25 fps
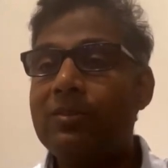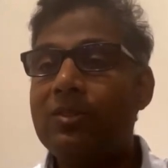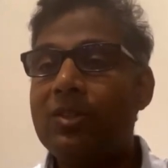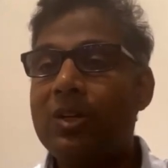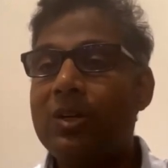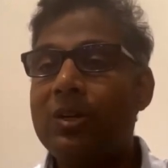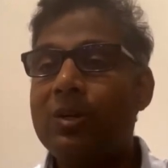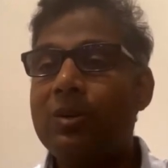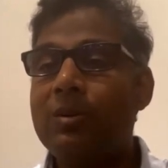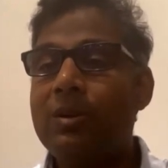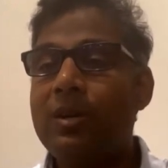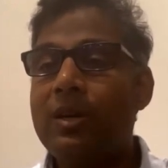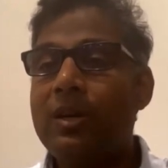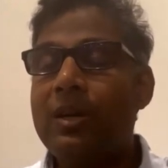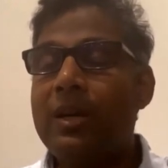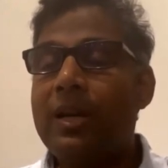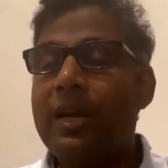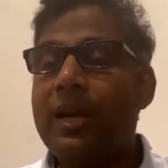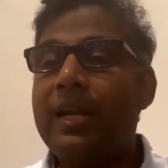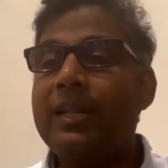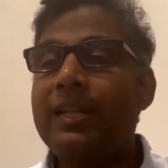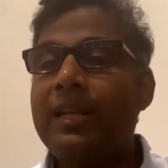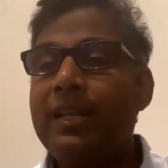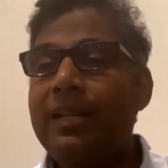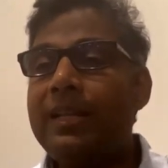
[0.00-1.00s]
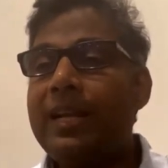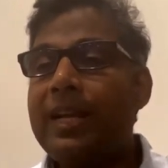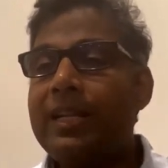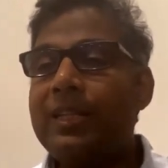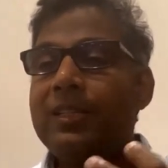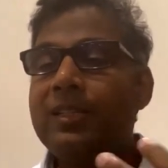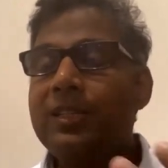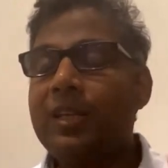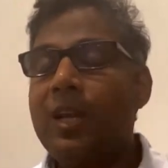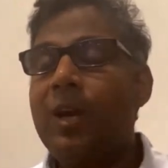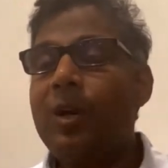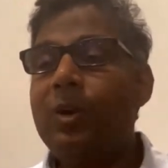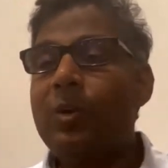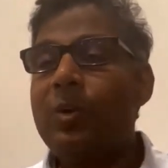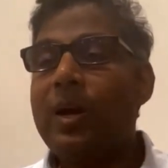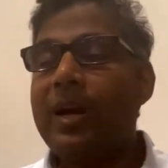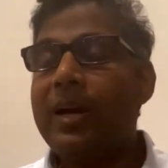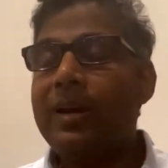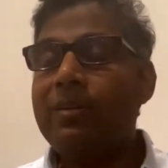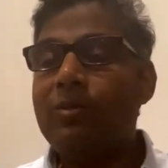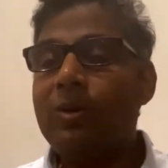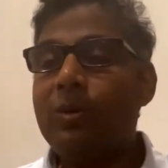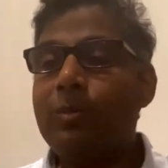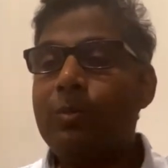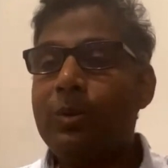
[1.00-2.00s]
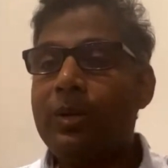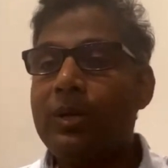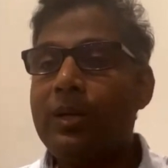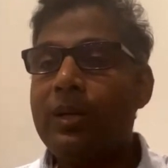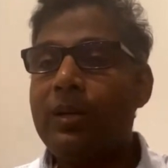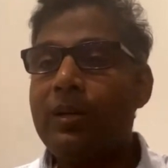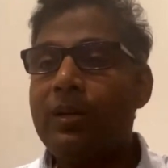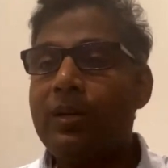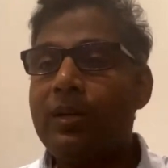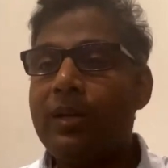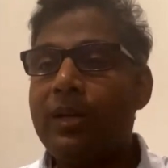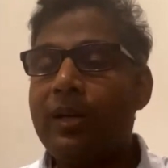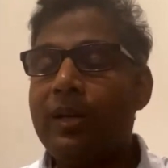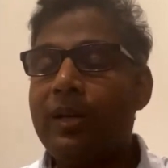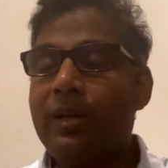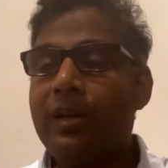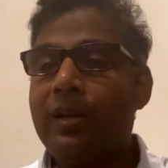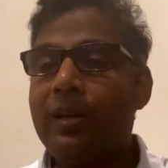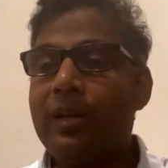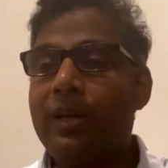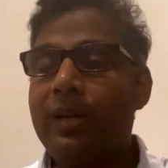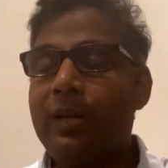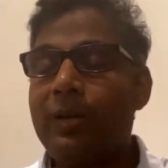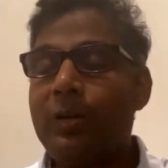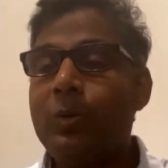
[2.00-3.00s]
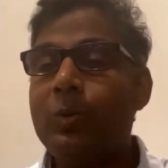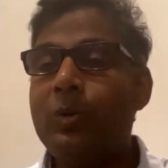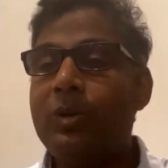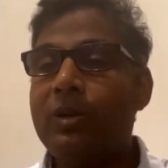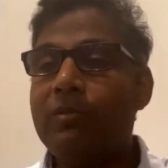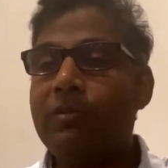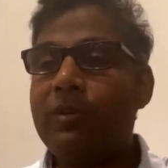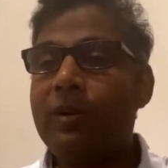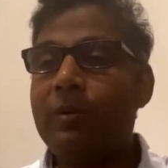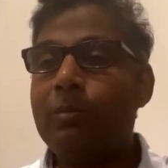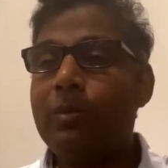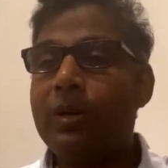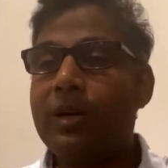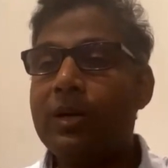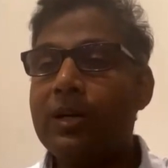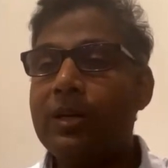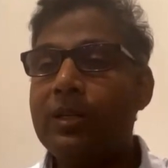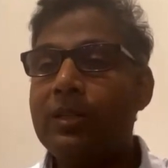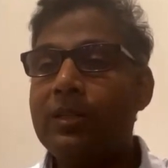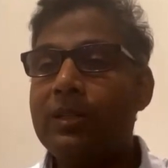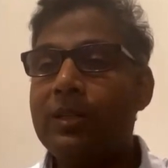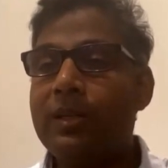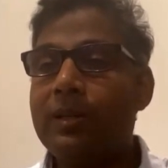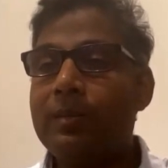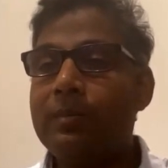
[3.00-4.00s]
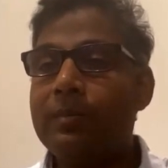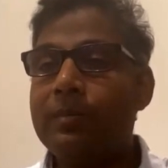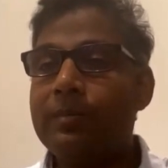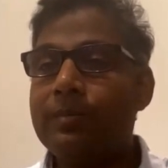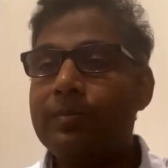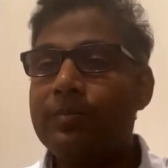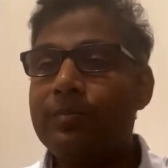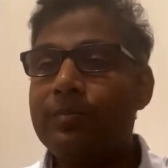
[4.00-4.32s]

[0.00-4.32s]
So I think that's how I would put it in two different buckets, Tim.